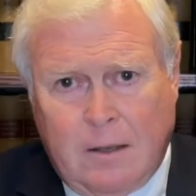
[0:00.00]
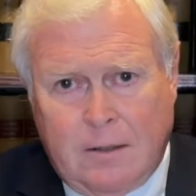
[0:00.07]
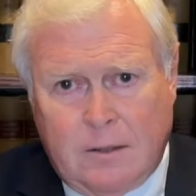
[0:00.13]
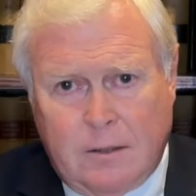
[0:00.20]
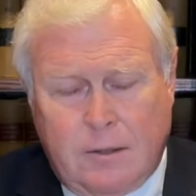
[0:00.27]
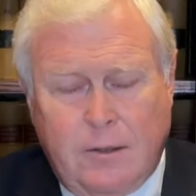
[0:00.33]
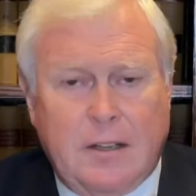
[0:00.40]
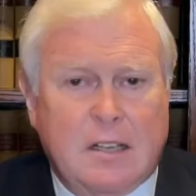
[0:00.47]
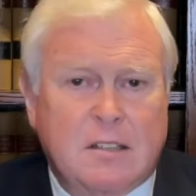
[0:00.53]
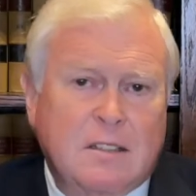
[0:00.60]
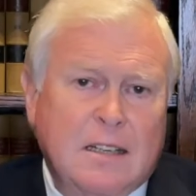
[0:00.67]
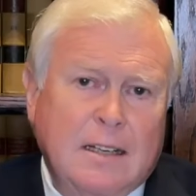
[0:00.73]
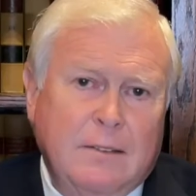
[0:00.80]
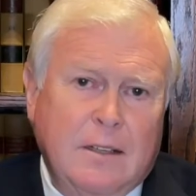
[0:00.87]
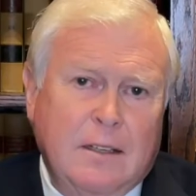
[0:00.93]
to the
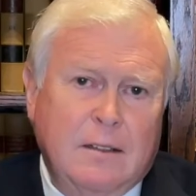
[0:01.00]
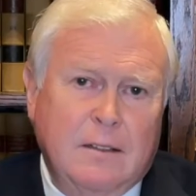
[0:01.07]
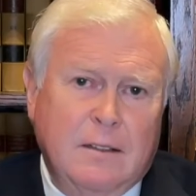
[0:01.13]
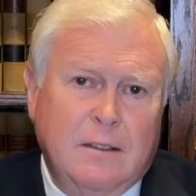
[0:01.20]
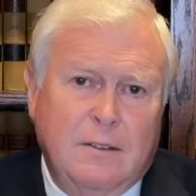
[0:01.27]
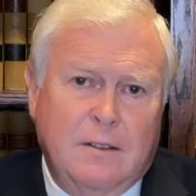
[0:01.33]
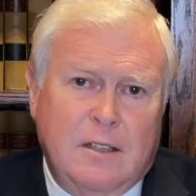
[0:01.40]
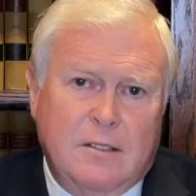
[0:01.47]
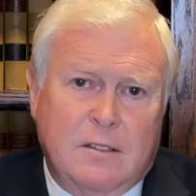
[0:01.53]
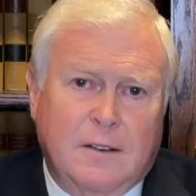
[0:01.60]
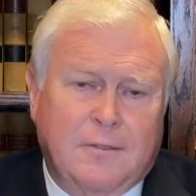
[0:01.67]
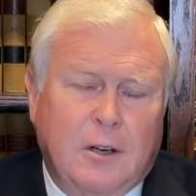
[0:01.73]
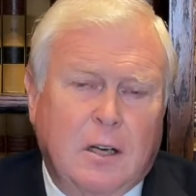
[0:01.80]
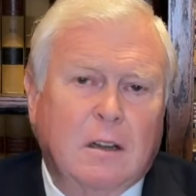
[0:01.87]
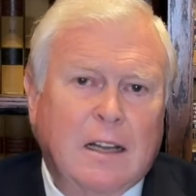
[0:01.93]
extent that these
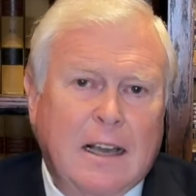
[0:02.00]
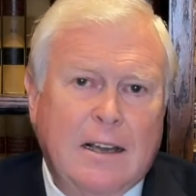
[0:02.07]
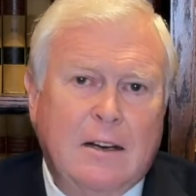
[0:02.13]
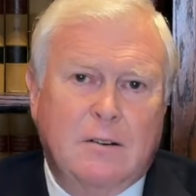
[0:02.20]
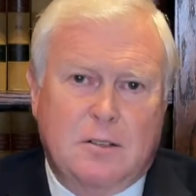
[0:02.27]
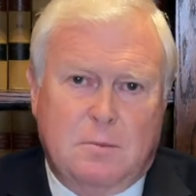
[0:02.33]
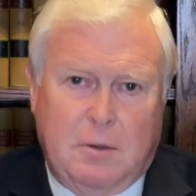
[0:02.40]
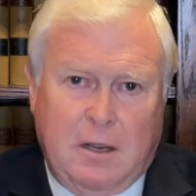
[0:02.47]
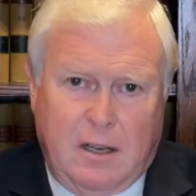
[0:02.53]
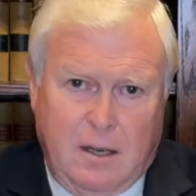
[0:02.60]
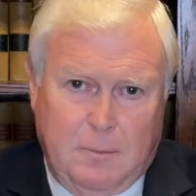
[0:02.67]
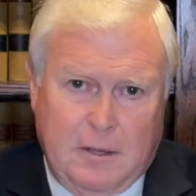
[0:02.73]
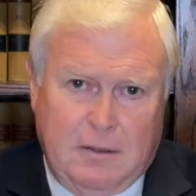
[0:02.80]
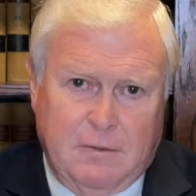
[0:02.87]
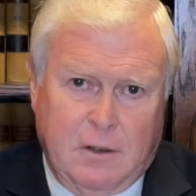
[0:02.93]
different layers become
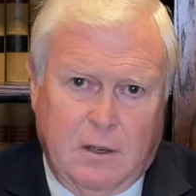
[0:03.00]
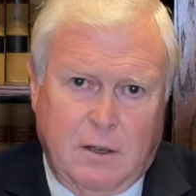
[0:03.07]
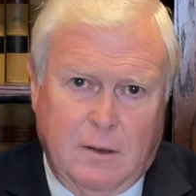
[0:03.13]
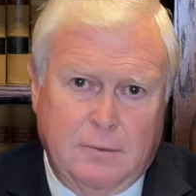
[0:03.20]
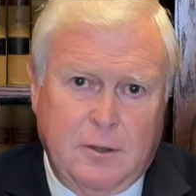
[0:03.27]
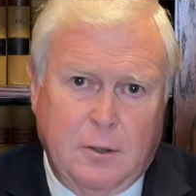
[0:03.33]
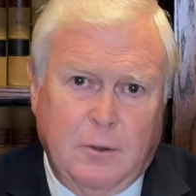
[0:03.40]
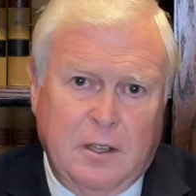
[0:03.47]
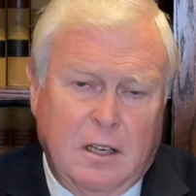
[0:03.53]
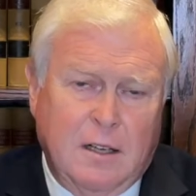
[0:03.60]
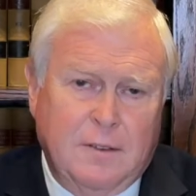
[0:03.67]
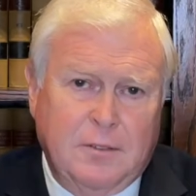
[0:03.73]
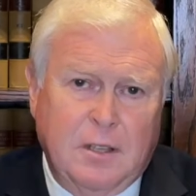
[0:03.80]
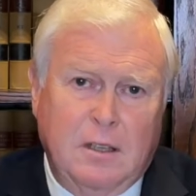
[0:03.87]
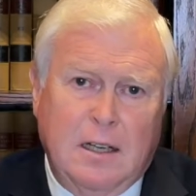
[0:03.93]
involved, we
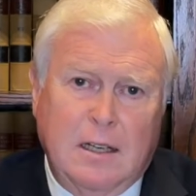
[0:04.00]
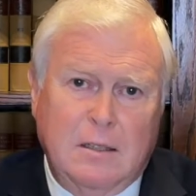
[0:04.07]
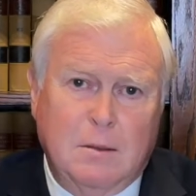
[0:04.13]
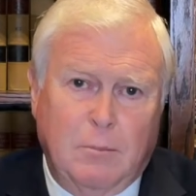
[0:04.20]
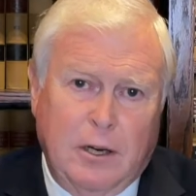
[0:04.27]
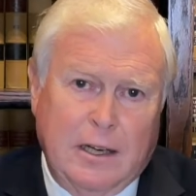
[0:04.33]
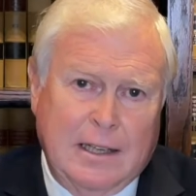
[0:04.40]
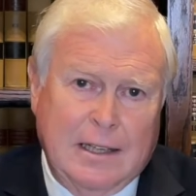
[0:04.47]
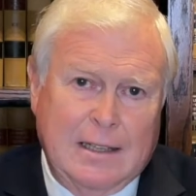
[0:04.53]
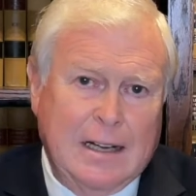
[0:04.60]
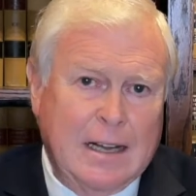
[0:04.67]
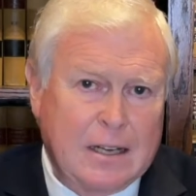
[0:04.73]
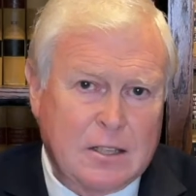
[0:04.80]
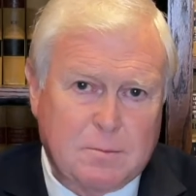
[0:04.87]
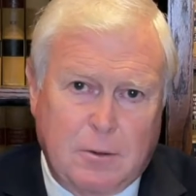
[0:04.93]
often need to bring in
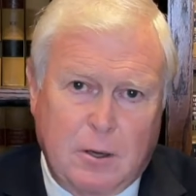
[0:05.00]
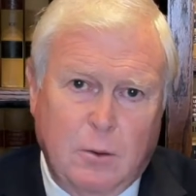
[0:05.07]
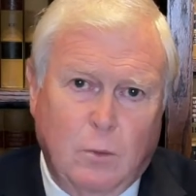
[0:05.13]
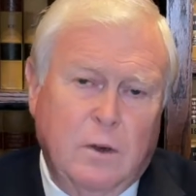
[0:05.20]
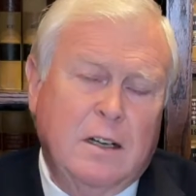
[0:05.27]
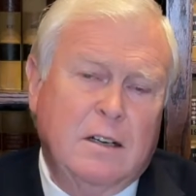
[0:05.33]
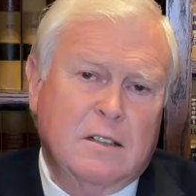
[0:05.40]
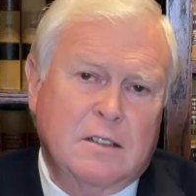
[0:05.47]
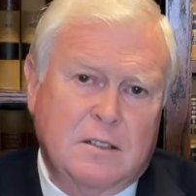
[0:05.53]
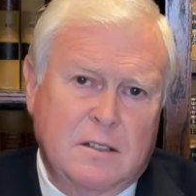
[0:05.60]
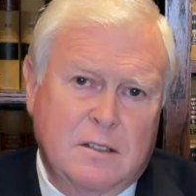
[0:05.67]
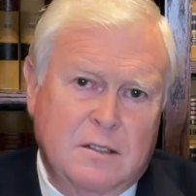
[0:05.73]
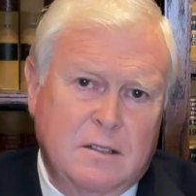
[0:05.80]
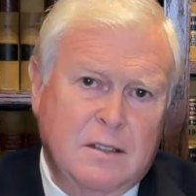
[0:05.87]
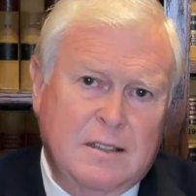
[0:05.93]
expert
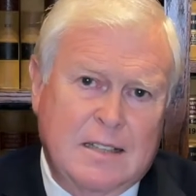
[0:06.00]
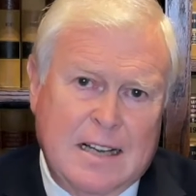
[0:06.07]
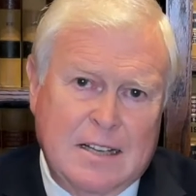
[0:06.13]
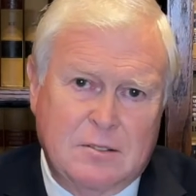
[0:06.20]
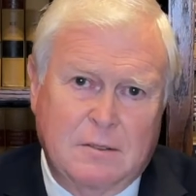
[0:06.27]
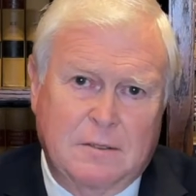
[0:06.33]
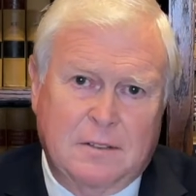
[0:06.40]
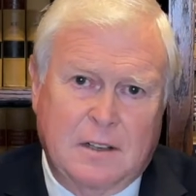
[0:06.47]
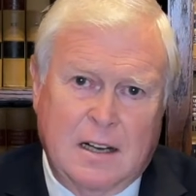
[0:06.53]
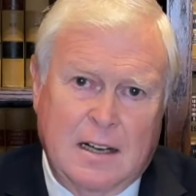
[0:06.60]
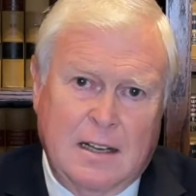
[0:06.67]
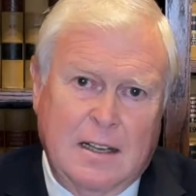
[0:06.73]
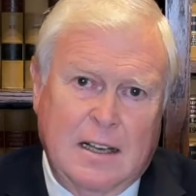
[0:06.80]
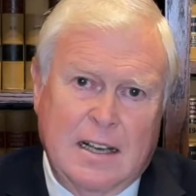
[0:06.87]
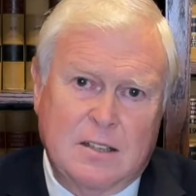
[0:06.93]
witnesses to testify
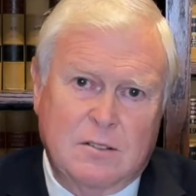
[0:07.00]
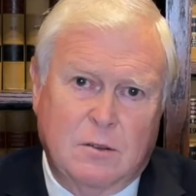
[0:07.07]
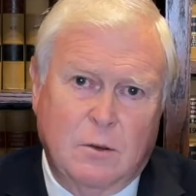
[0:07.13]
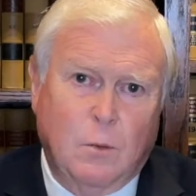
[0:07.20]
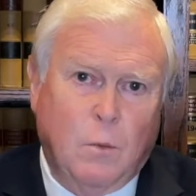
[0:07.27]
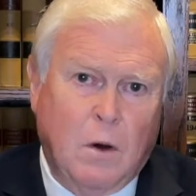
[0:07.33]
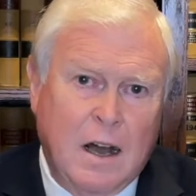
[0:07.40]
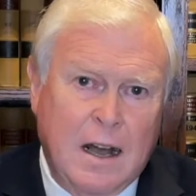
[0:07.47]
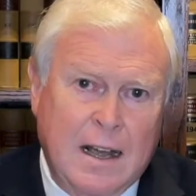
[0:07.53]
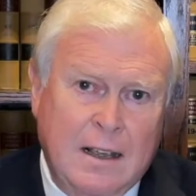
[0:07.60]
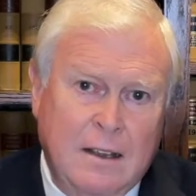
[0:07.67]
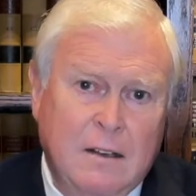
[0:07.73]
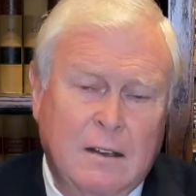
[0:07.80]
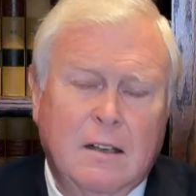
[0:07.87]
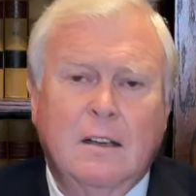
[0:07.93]
as to why
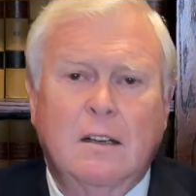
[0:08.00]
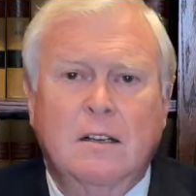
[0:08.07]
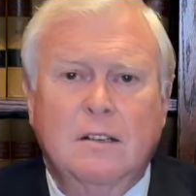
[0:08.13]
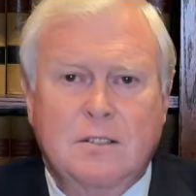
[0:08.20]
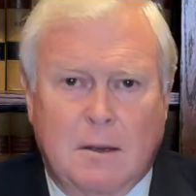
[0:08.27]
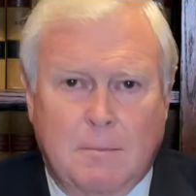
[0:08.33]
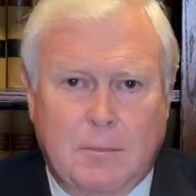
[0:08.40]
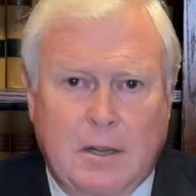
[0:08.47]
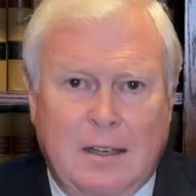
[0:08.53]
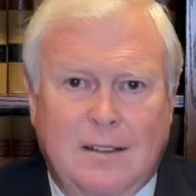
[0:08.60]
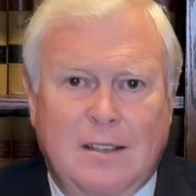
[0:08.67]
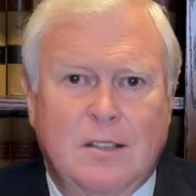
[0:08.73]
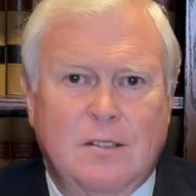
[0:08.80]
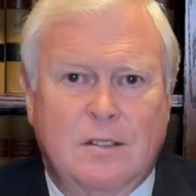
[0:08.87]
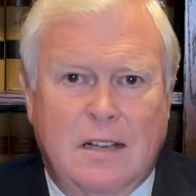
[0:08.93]
something
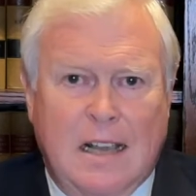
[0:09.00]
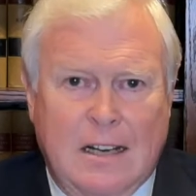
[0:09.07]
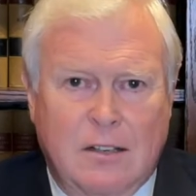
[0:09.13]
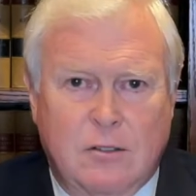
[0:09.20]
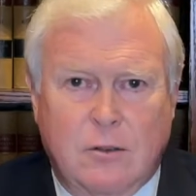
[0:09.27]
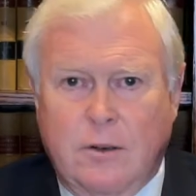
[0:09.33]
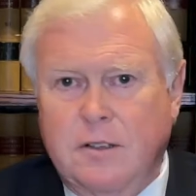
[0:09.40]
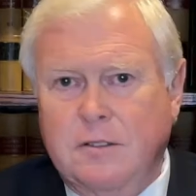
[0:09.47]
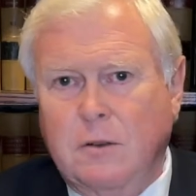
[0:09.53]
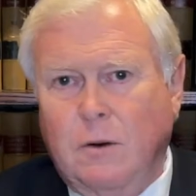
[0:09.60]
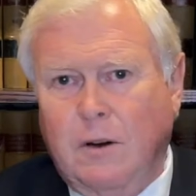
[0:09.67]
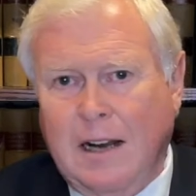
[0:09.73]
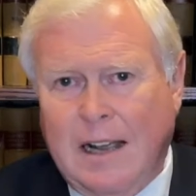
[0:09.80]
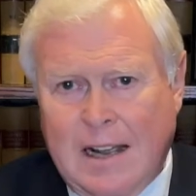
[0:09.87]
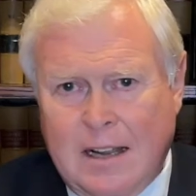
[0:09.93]
is dangerous or
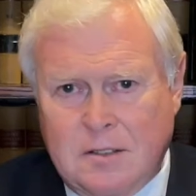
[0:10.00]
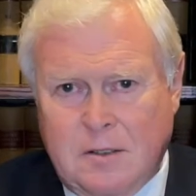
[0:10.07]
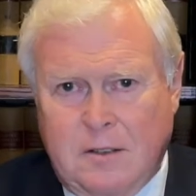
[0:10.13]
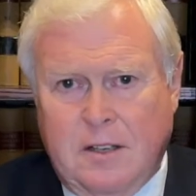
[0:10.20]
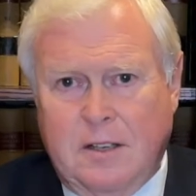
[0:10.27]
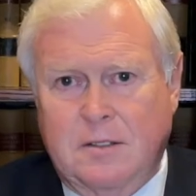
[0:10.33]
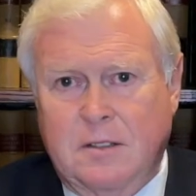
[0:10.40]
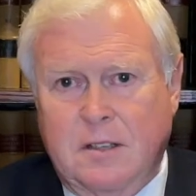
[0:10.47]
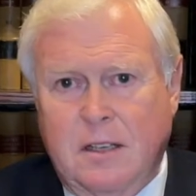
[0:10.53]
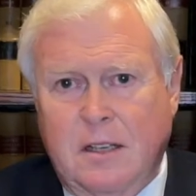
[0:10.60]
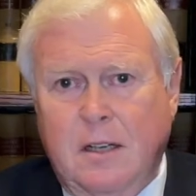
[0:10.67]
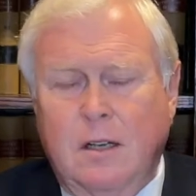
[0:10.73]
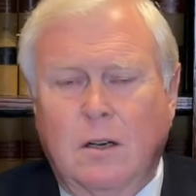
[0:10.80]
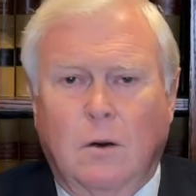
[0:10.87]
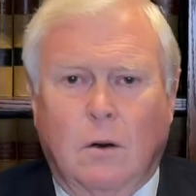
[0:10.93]
hazardous,
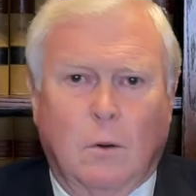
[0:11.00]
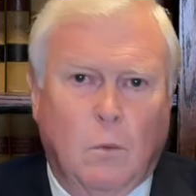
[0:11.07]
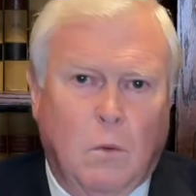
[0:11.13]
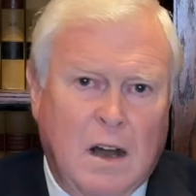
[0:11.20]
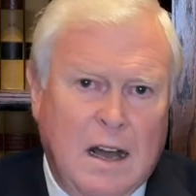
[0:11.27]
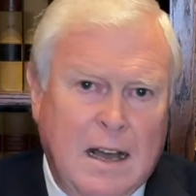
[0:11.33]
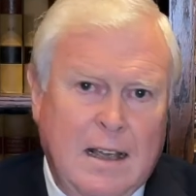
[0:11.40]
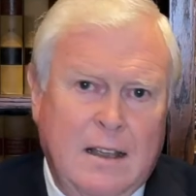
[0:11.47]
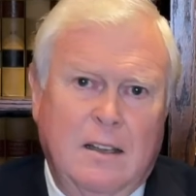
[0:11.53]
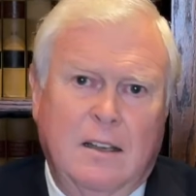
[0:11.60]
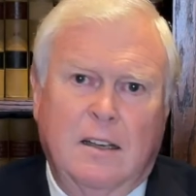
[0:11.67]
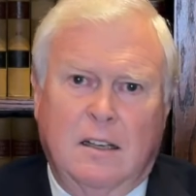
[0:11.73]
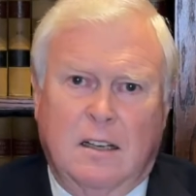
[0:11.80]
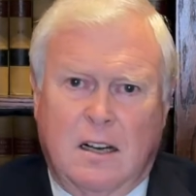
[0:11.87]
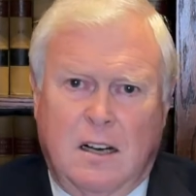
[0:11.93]
or why
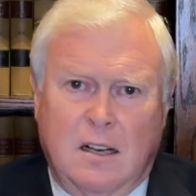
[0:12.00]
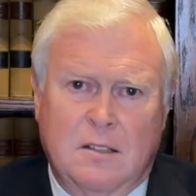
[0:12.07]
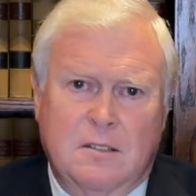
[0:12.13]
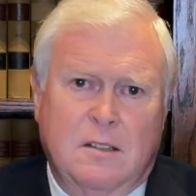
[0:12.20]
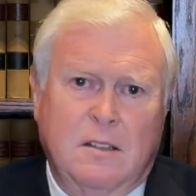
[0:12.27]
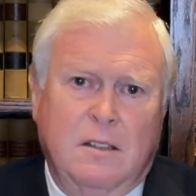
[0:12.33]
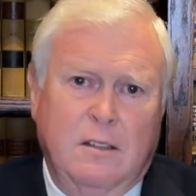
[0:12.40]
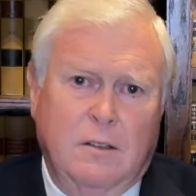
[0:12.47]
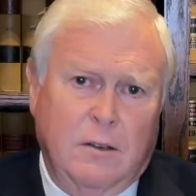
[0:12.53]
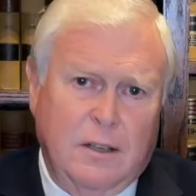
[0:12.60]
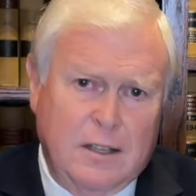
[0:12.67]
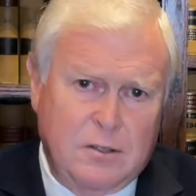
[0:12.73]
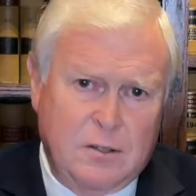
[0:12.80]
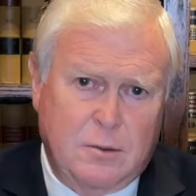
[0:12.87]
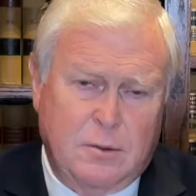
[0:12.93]
it caused your
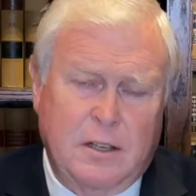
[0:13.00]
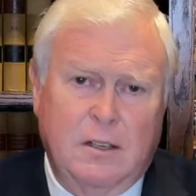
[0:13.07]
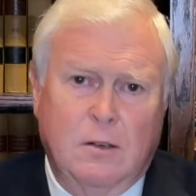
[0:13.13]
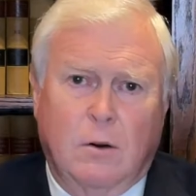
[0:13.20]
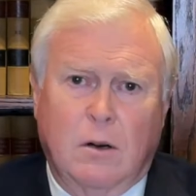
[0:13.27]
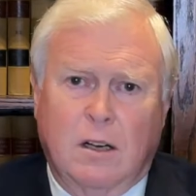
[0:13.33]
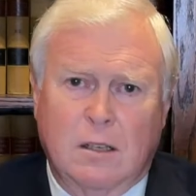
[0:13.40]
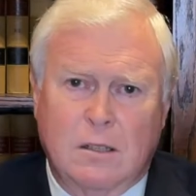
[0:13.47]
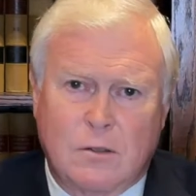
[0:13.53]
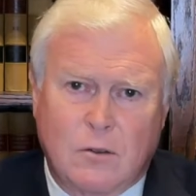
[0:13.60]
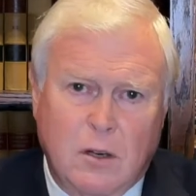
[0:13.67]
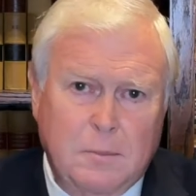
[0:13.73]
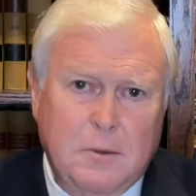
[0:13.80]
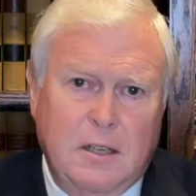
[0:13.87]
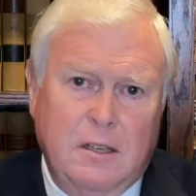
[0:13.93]
injury or
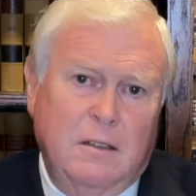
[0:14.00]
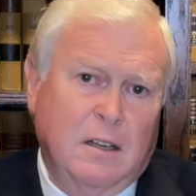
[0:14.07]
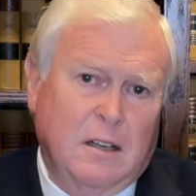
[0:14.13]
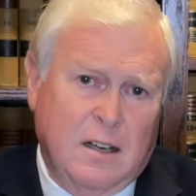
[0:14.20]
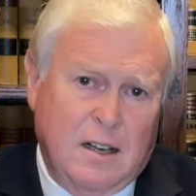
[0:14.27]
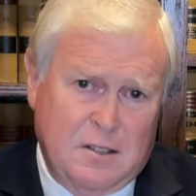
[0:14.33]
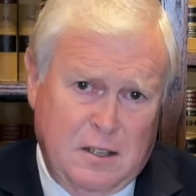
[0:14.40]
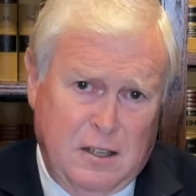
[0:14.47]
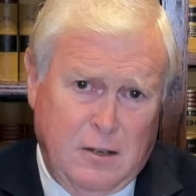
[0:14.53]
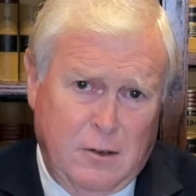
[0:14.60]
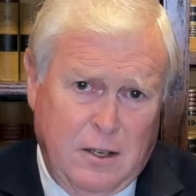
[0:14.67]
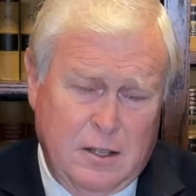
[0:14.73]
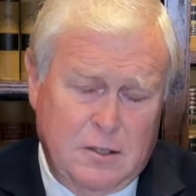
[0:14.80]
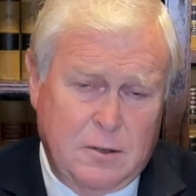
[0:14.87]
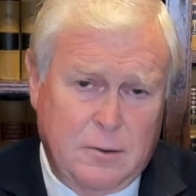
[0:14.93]
contributed to causing your
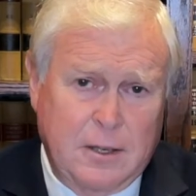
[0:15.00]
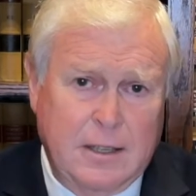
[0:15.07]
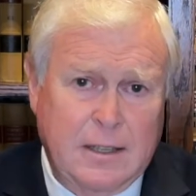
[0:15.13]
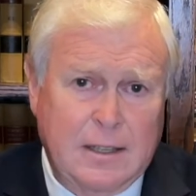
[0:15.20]
injury.